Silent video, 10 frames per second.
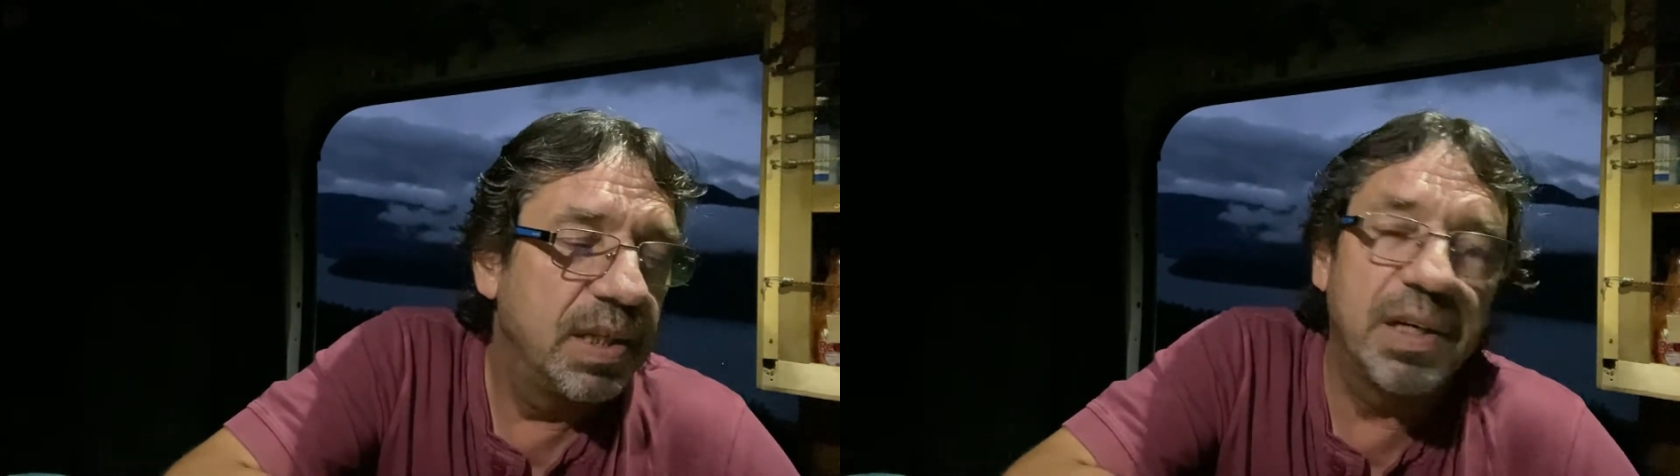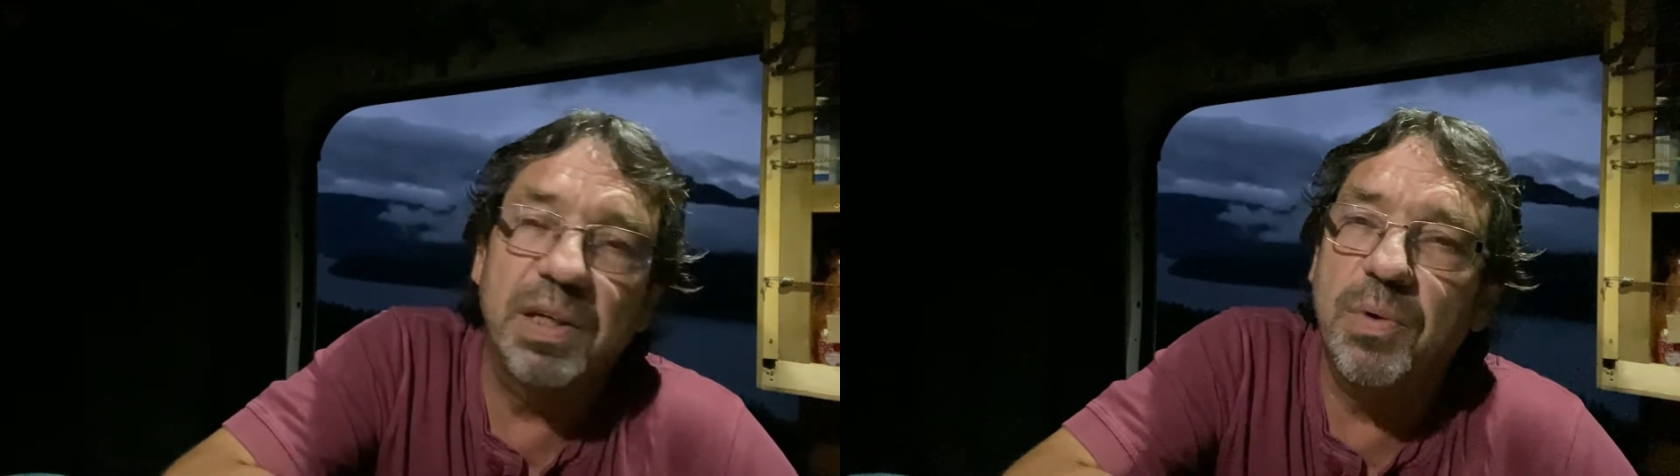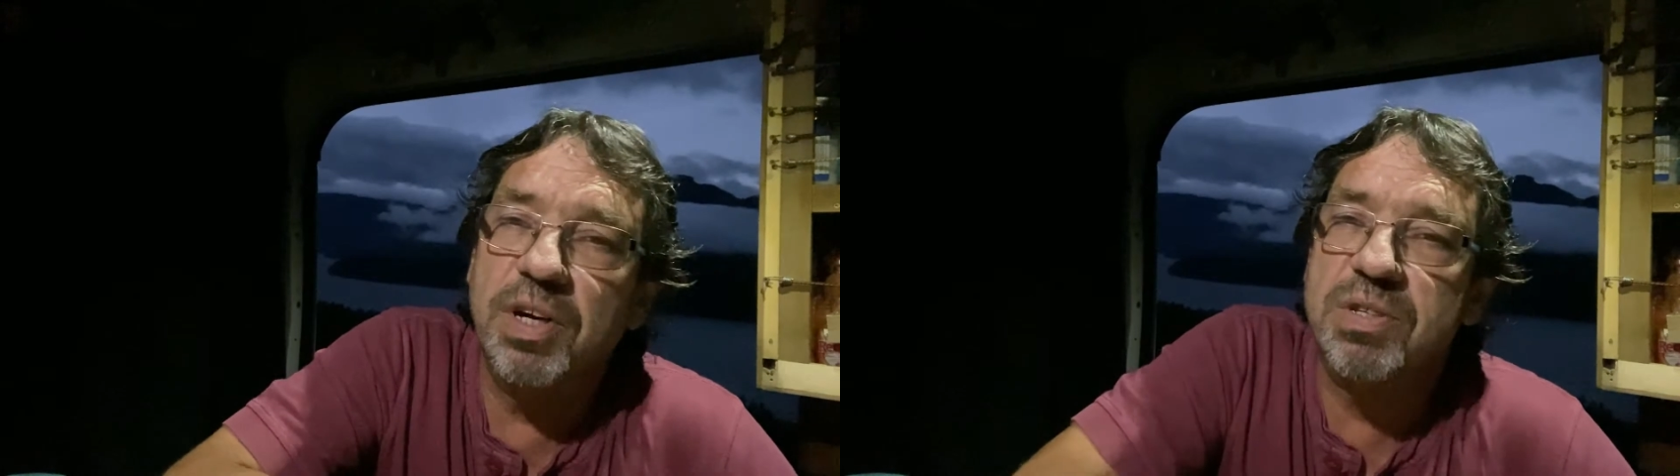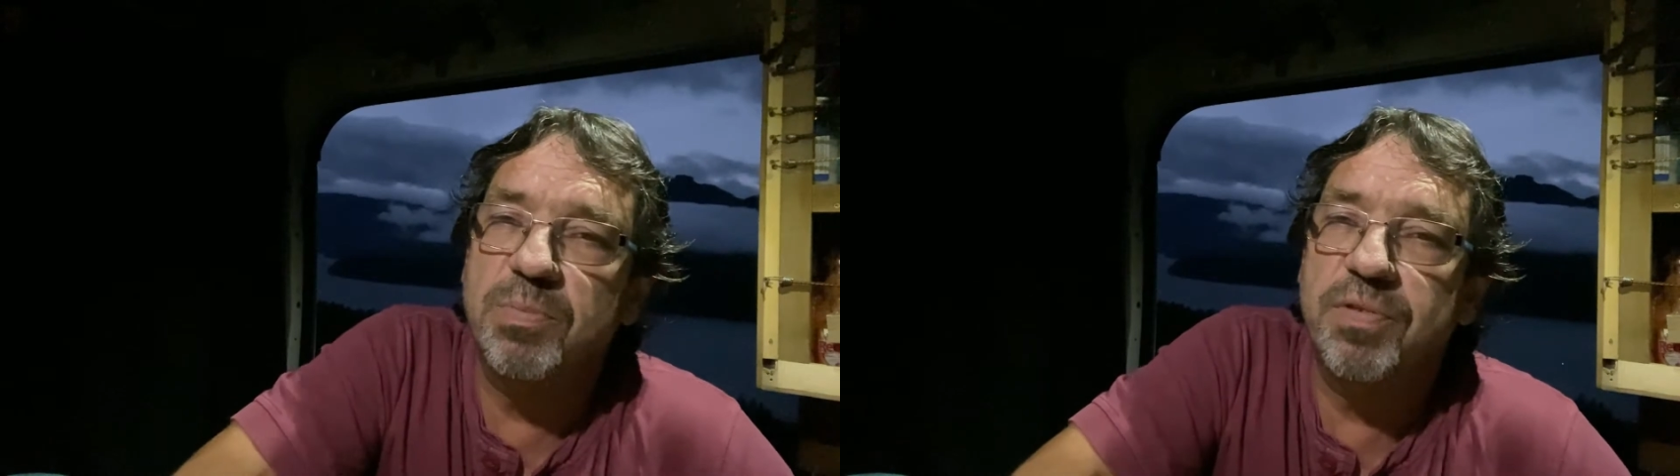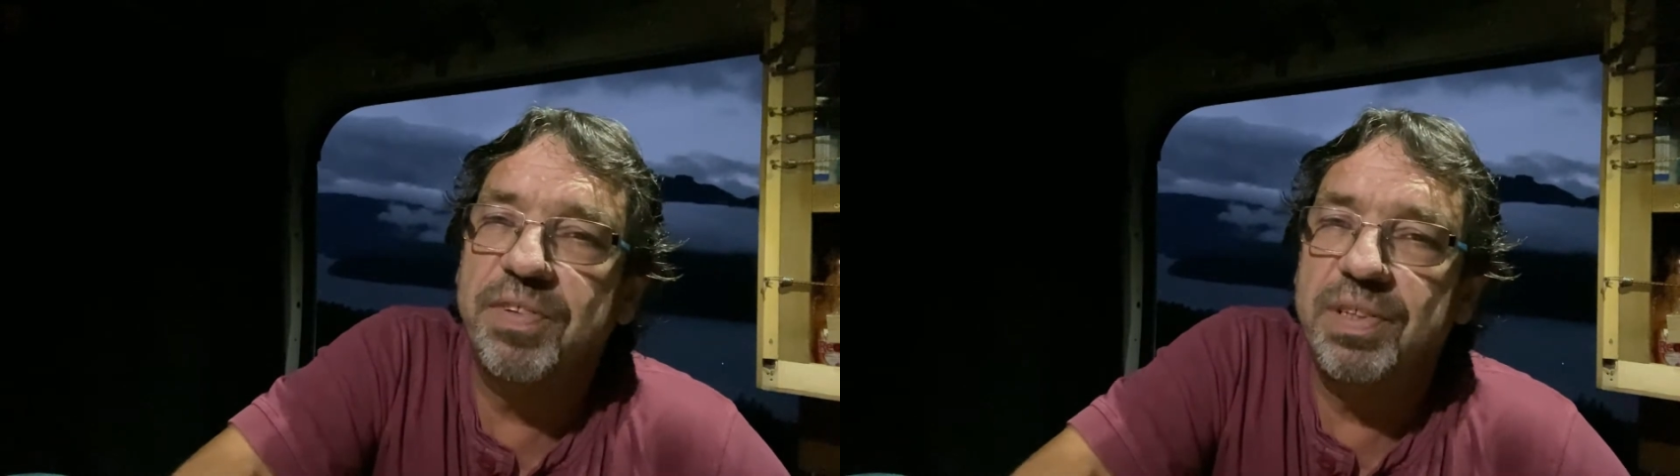I'm going to watch a
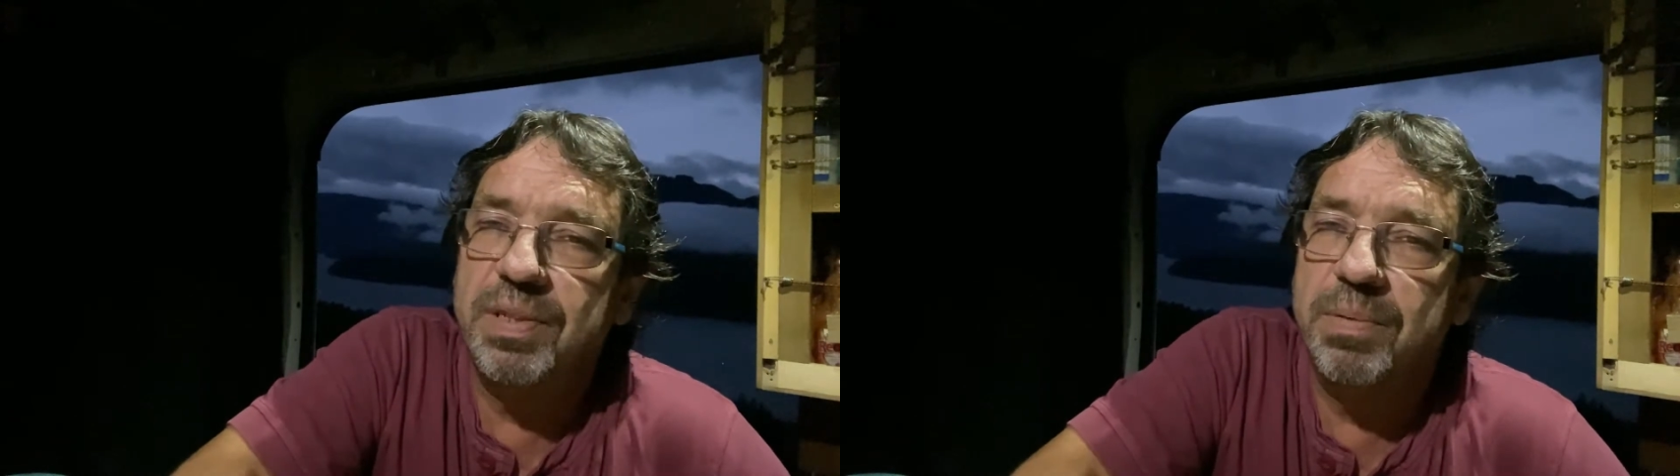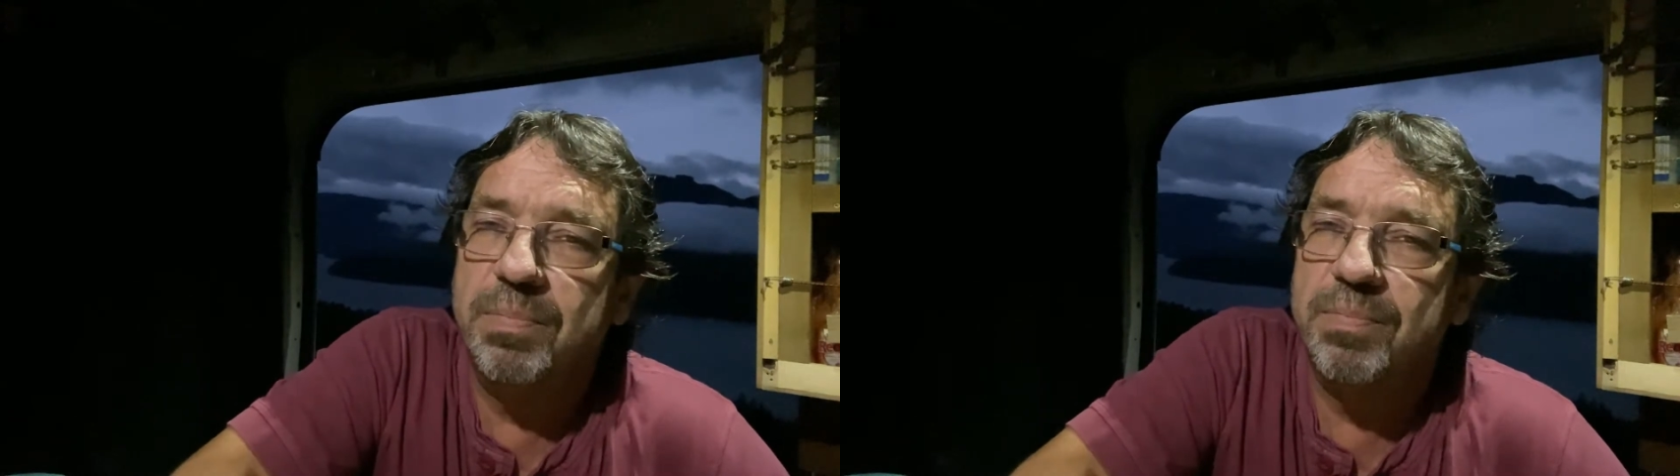movie.